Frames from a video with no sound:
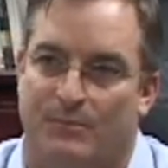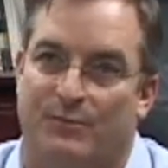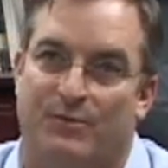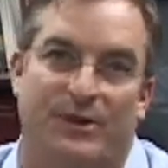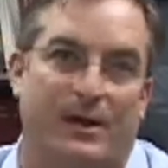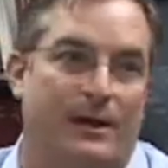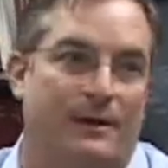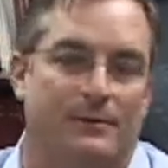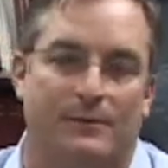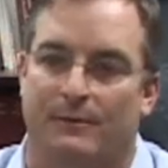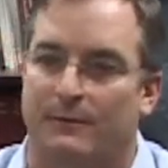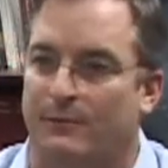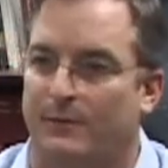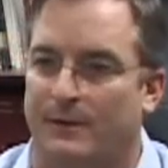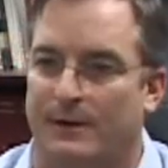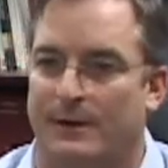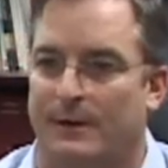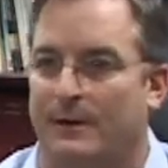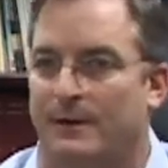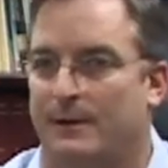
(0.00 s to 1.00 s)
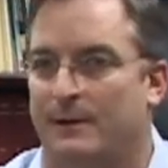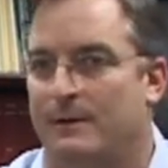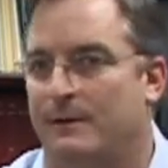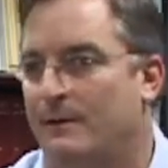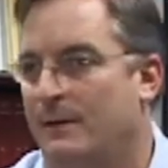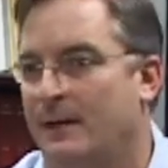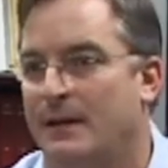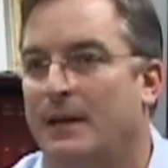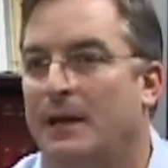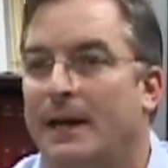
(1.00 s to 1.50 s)
south of uh,
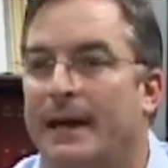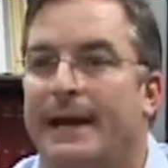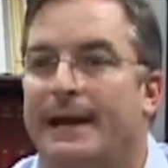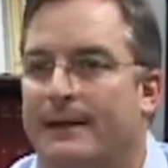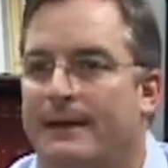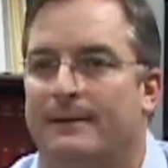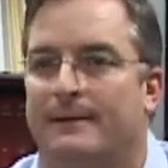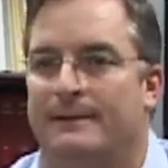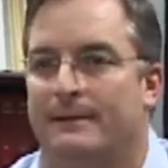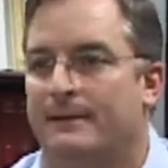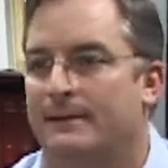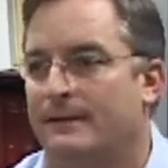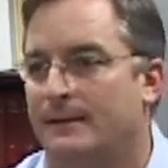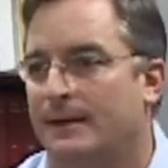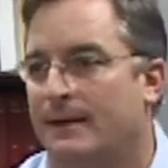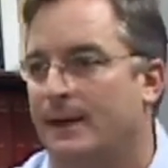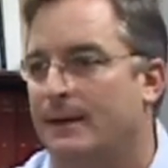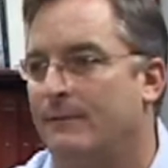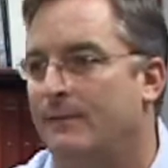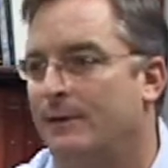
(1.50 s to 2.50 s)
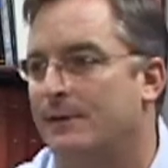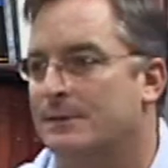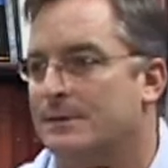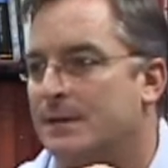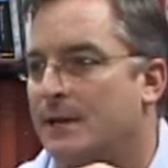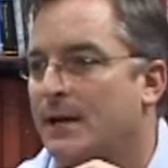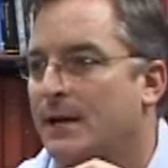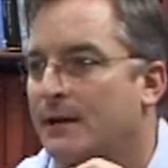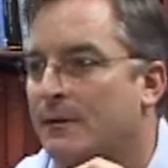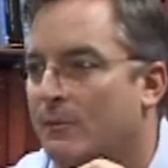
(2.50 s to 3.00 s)
Atlanta have this
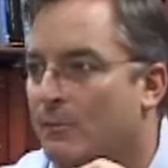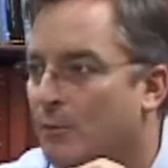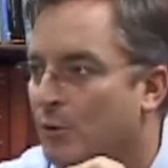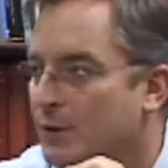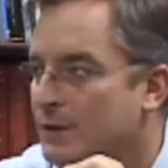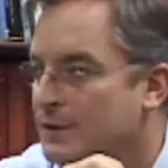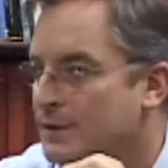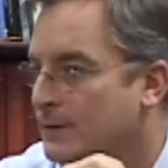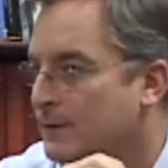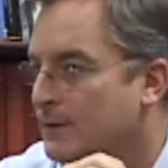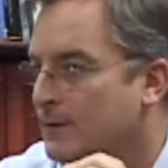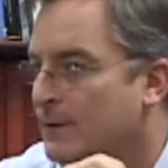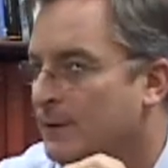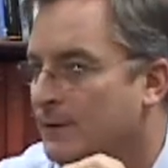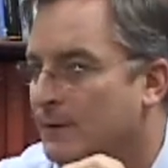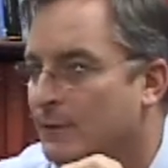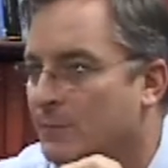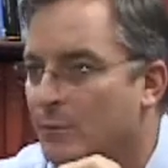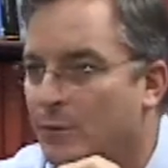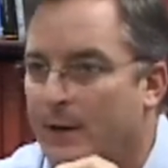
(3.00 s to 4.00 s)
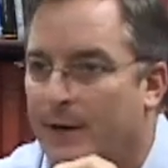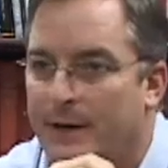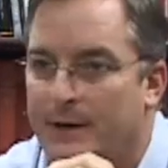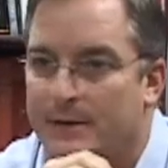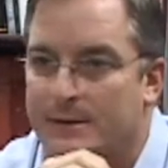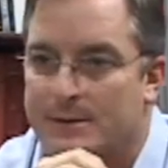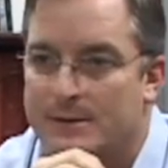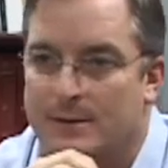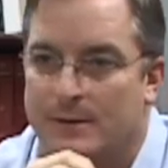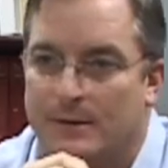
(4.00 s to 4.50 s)
scanner presently in their practice.